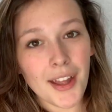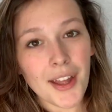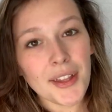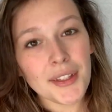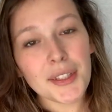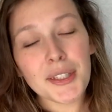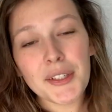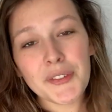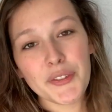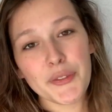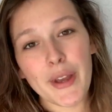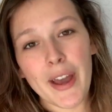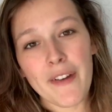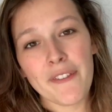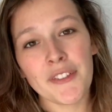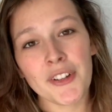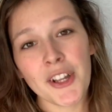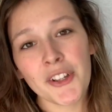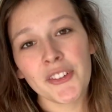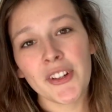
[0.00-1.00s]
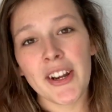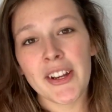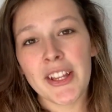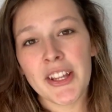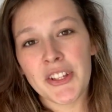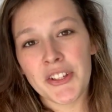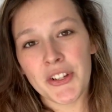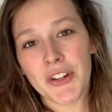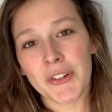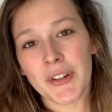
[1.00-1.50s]
So if you haven't already
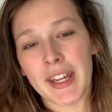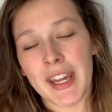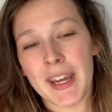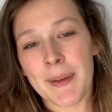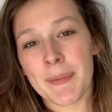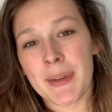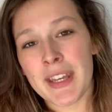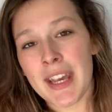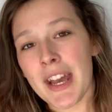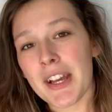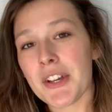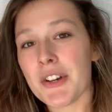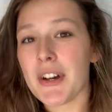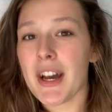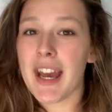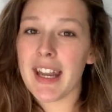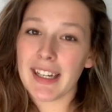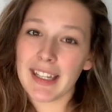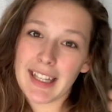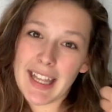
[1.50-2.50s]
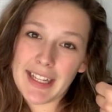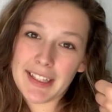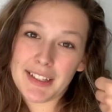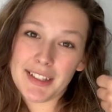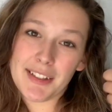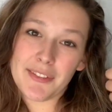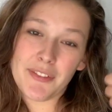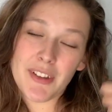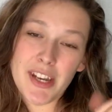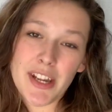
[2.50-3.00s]
and you don't hate me yet, go ahead and like
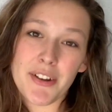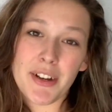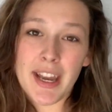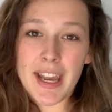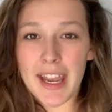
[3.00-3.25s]
this video,